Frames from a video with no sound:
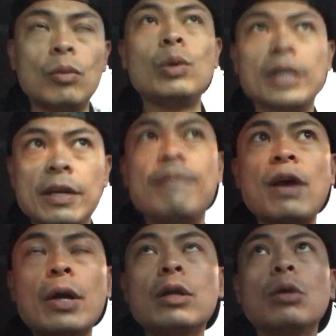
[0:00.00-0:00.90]
within a
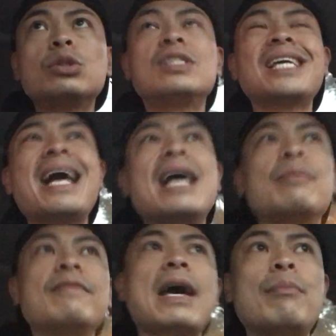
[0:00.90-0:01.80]
very close
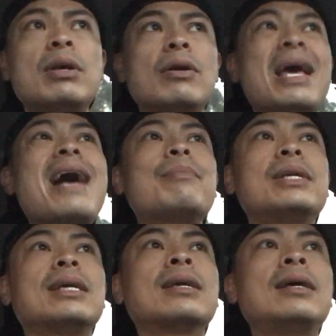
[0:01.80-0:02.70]
time of that period happening.